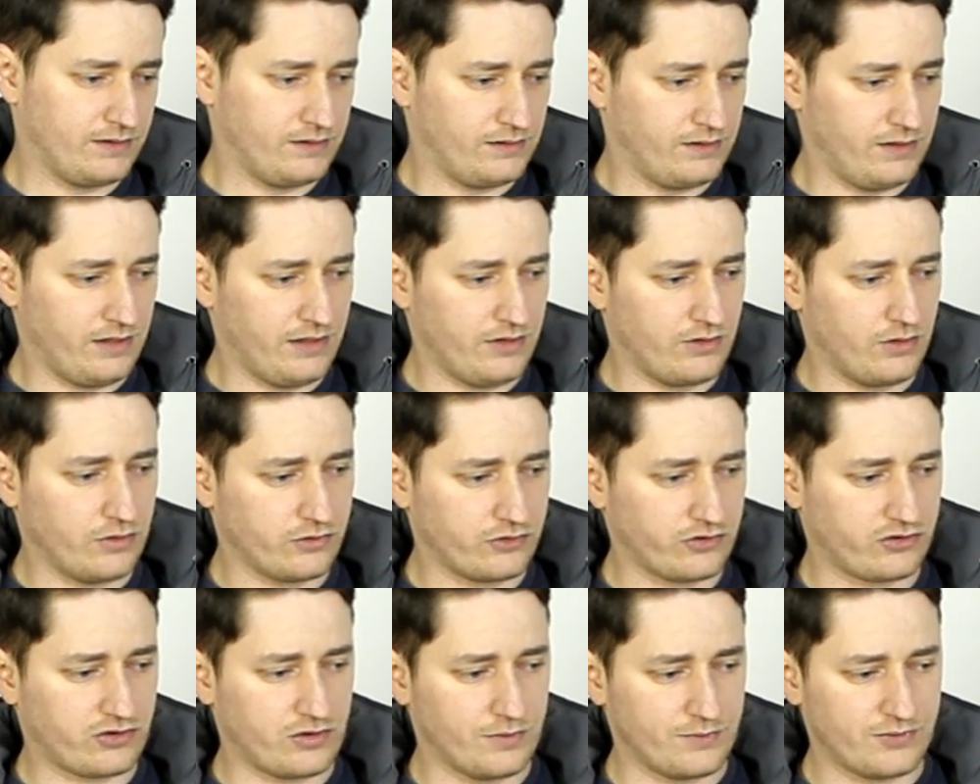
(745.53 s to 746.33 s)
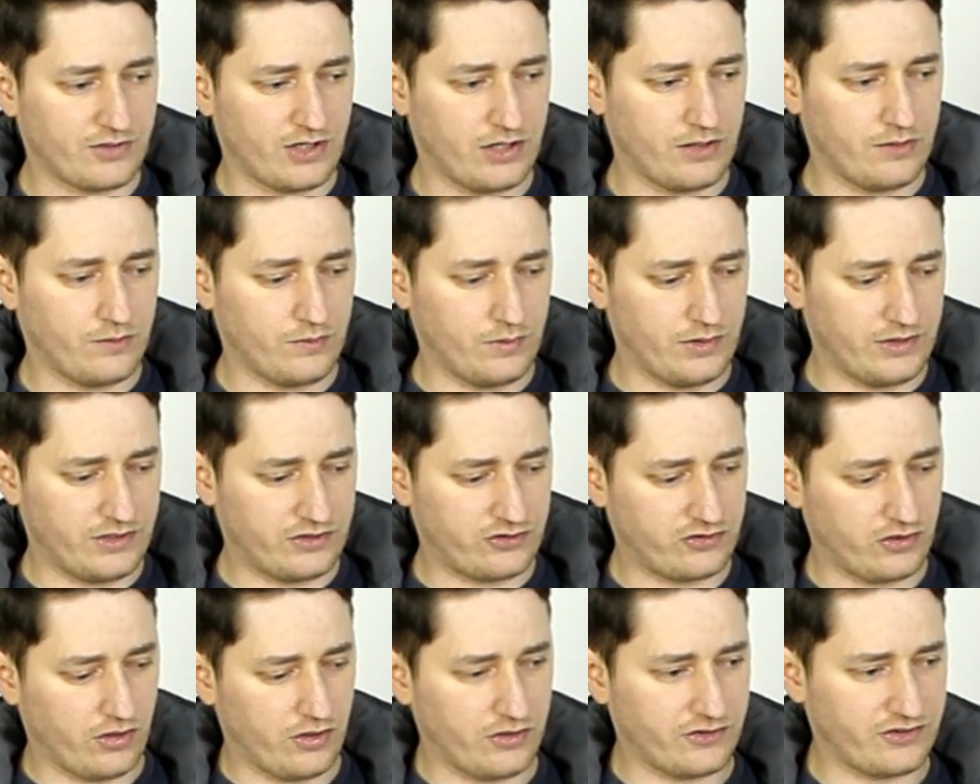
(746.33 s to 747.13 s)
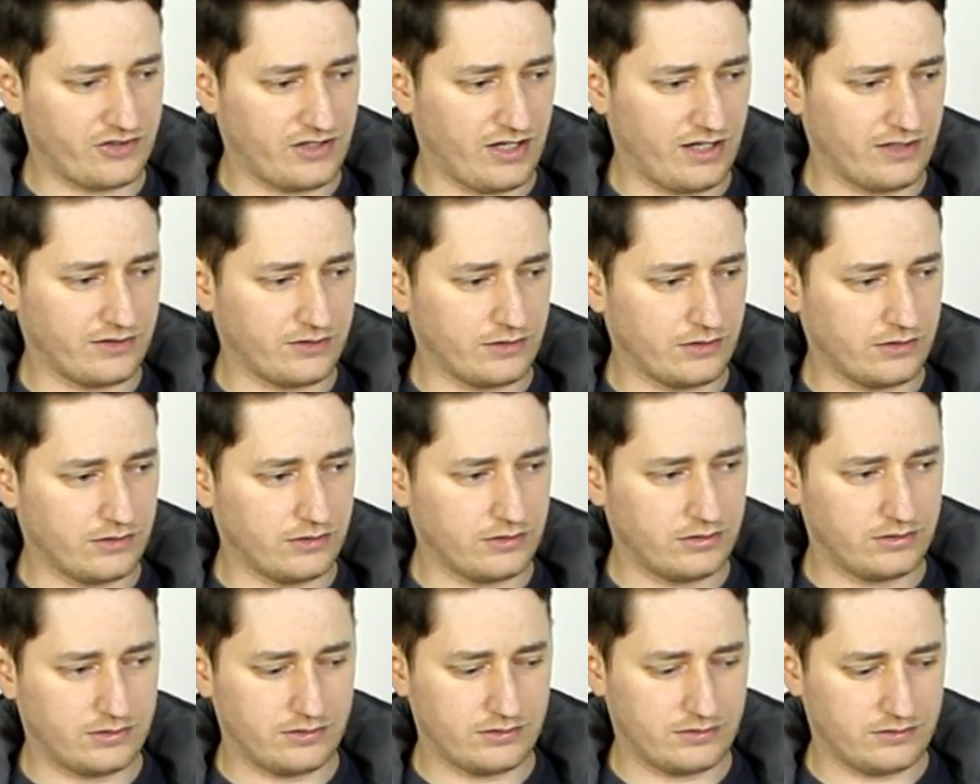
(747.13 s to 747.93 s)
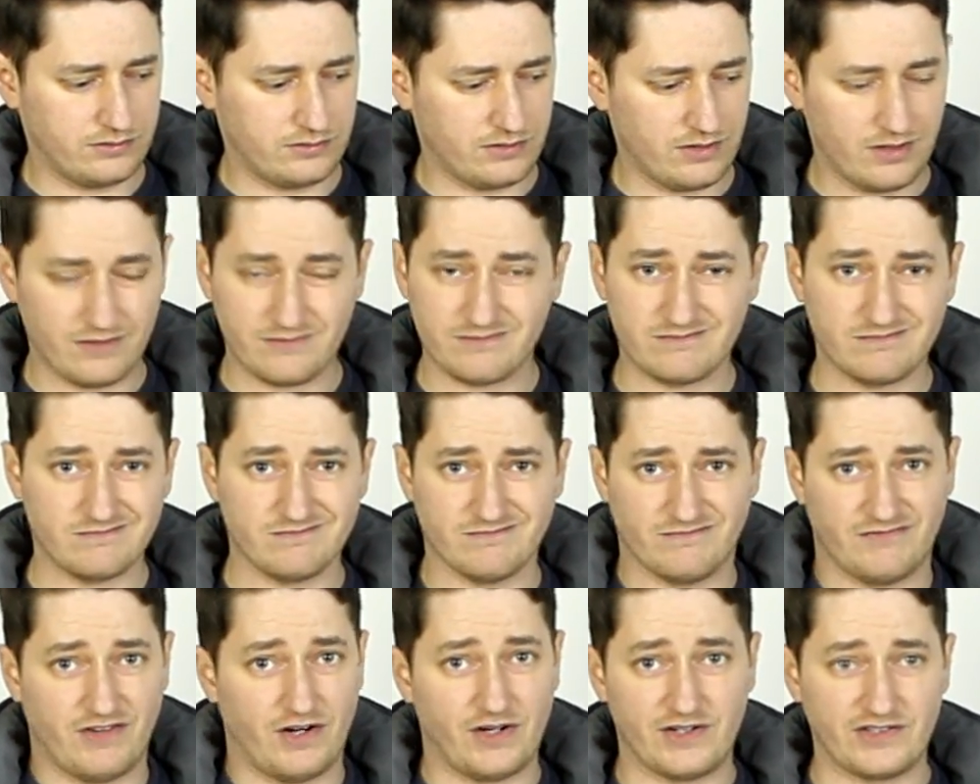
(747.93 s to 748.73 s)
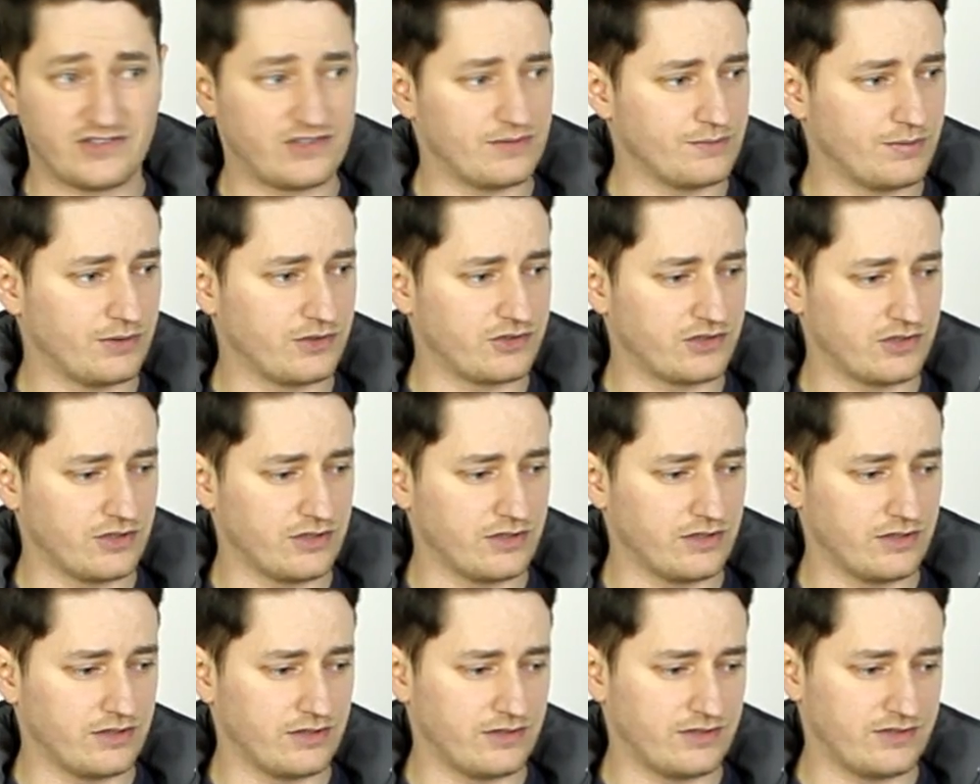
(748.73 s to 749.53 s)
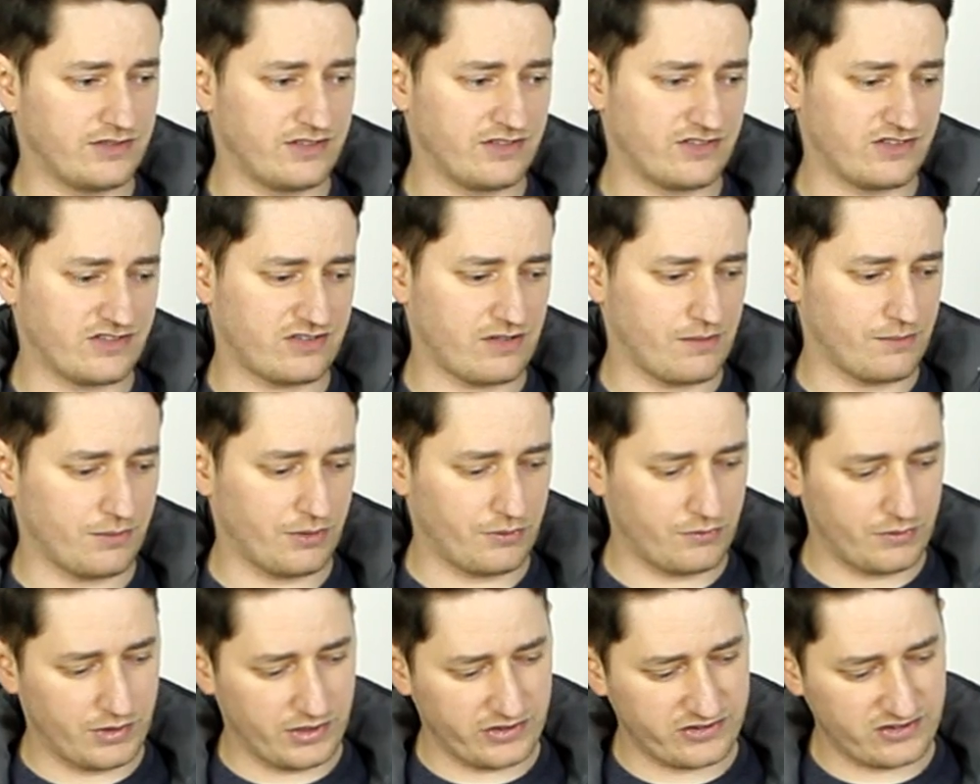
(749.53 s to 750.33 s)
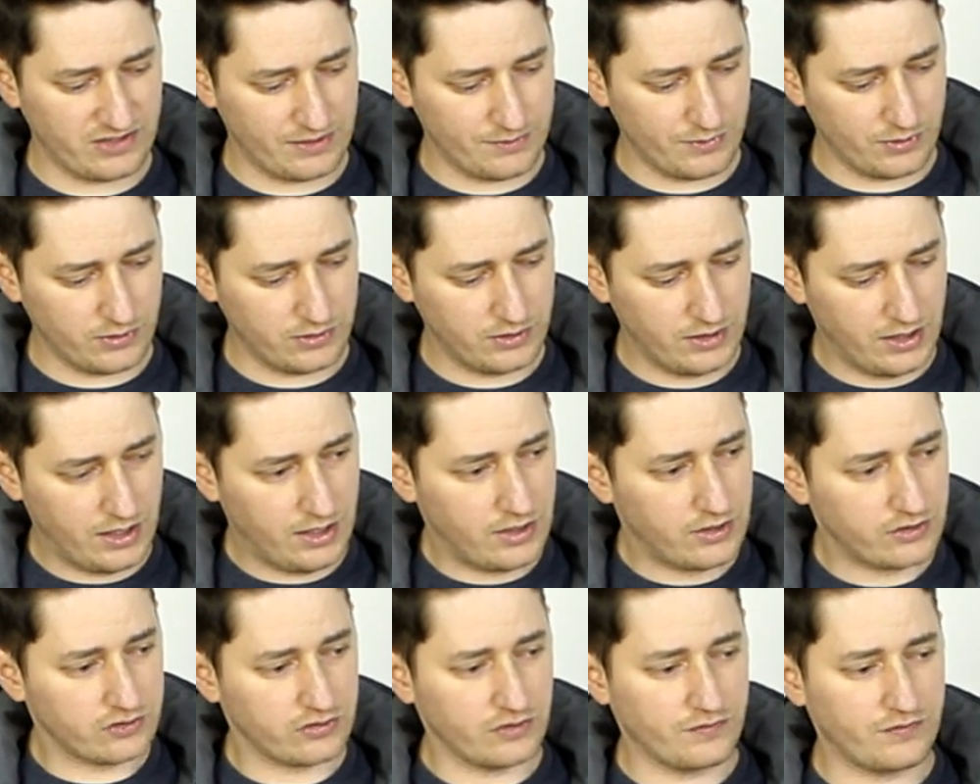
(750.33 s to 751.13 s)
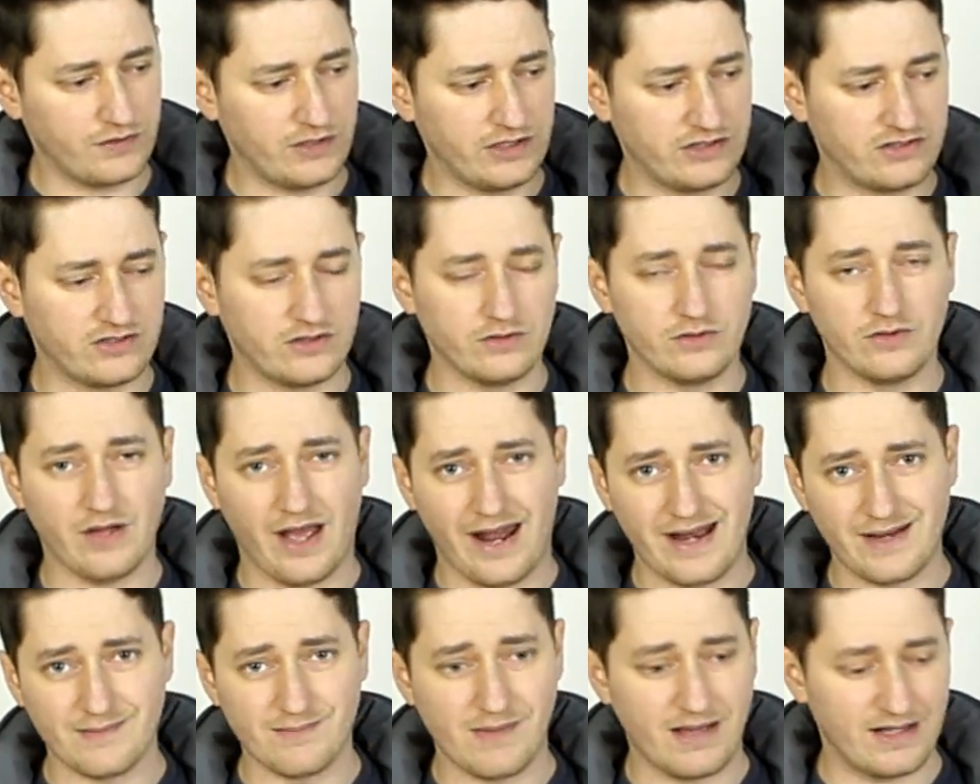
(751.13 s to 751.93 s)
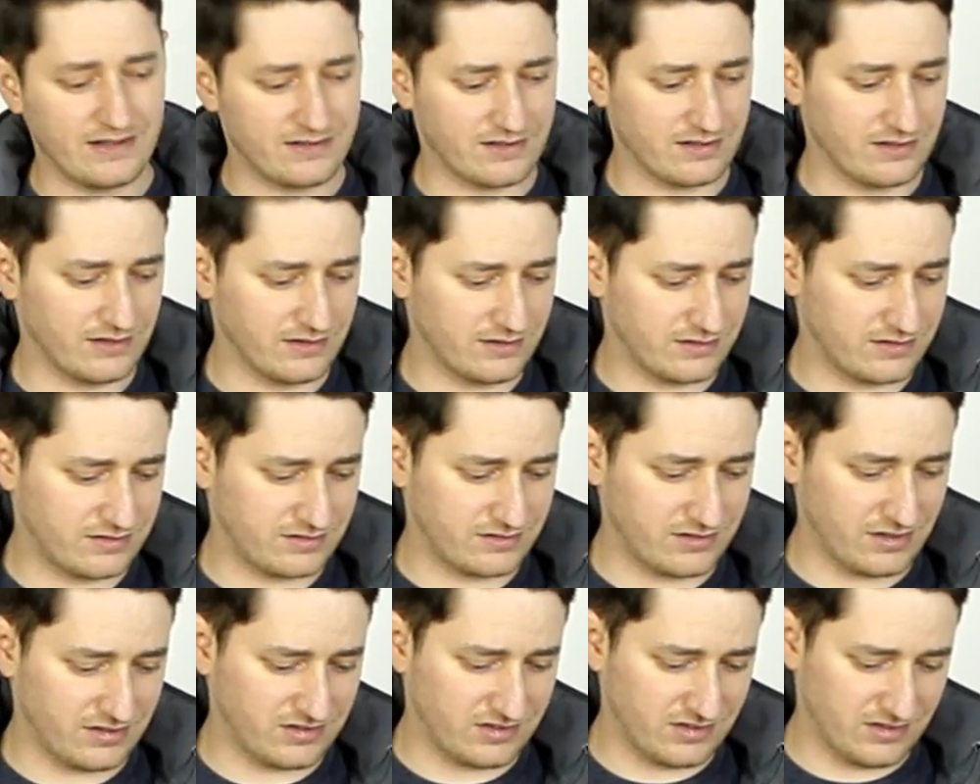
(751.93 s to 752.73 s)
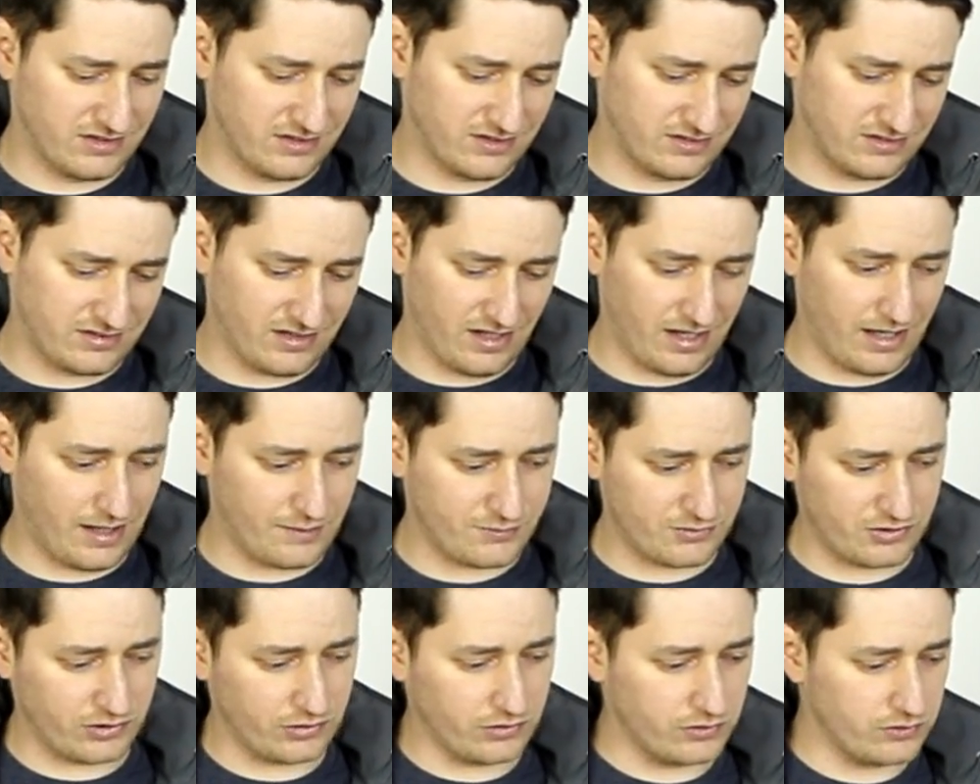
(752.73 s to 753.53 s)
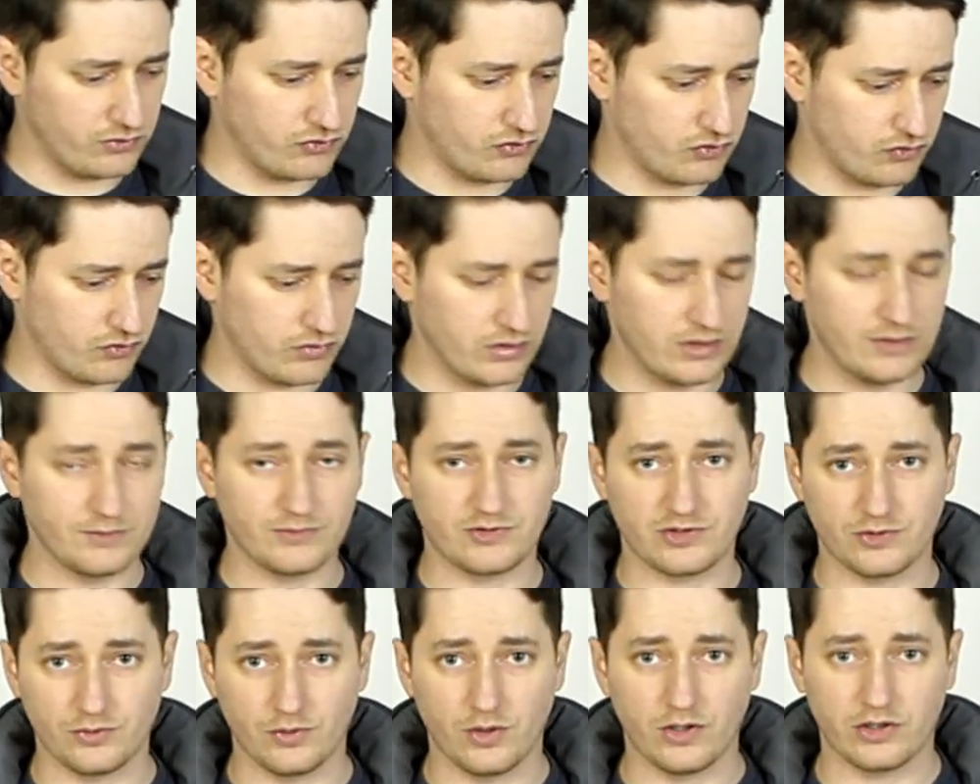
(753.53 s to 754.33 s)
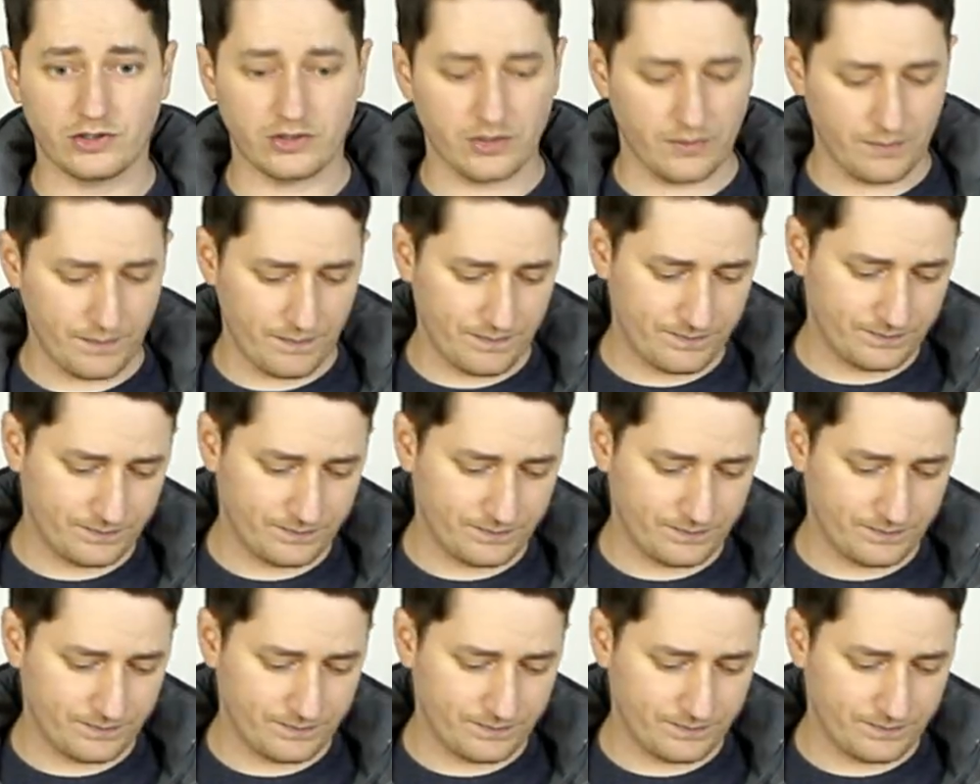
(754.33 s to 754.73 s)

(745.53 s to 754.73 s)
It all just comes out with the charging handle. Very simple to disassemble and reassemble. So if you need to do any maintenance, this is an absolute dream to work on.